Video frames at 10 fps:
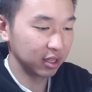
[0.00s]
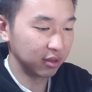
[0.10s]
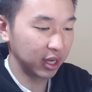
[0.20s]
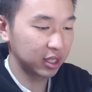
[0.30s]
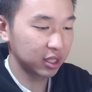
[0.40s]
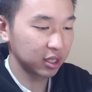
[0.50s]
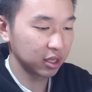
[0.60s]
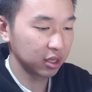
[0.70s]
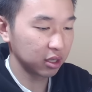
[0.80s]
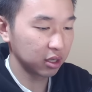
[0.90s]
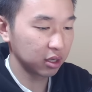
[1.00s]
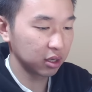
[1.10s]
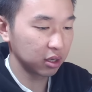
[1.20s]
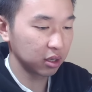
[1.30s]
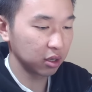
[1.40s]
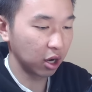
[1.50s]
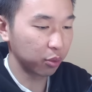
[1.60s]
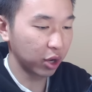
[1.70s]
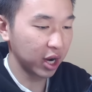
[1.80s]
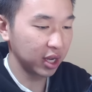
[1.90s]
The lights are
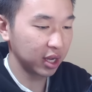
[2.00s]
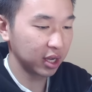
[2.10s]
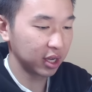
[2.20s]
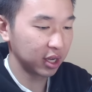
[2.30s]
bright.